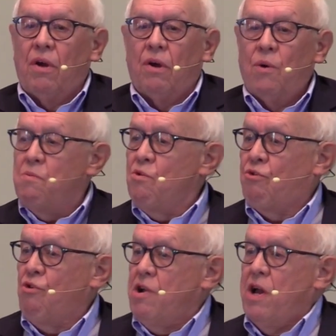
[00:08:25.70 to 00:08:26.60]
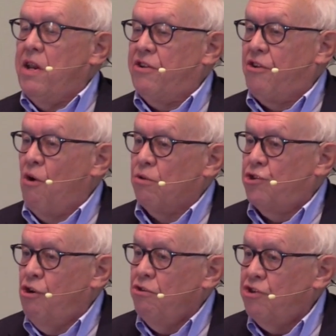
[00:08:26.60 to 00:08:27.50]
We weren't created to go to
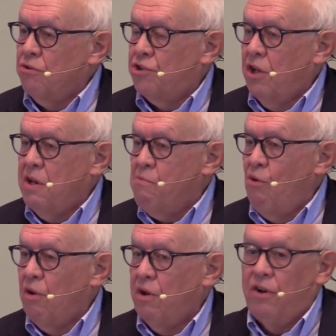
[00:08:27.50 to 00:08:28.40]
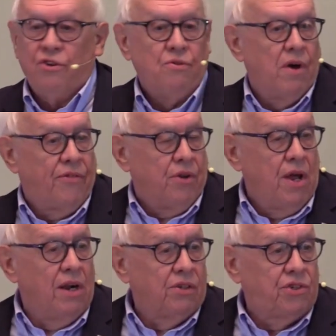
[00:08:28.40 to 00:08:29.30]
church on Sunday morning and do nothing
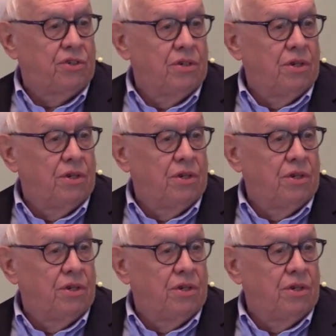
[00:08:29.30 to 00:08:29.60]
else.